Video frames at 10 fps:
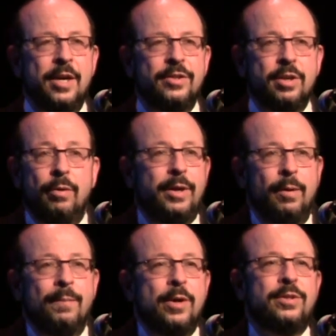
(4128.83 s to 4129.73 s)
So you
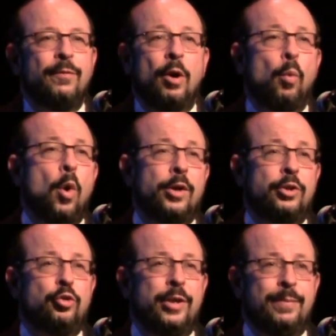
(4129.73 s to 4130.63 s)
know, most of our water
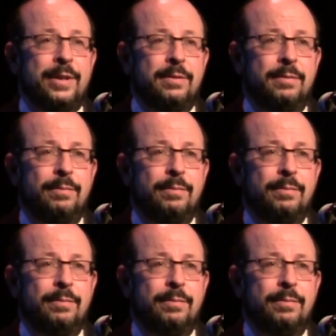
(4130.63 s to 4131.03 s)
treatment